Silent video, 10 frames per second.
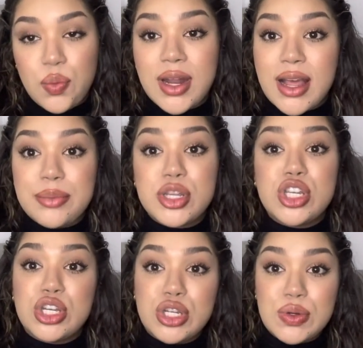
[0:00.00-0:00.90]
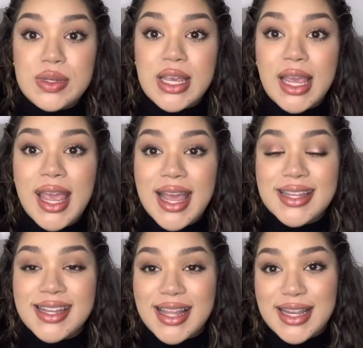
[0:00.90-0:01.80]
when it comes to choosing and
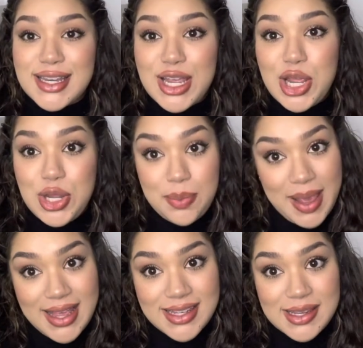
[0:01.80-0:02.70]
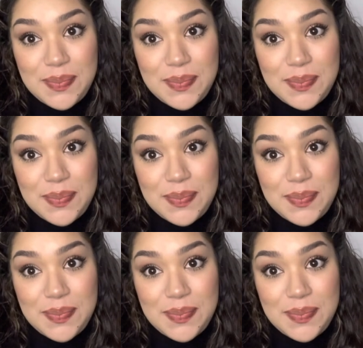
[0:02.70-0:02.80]
selecting your base.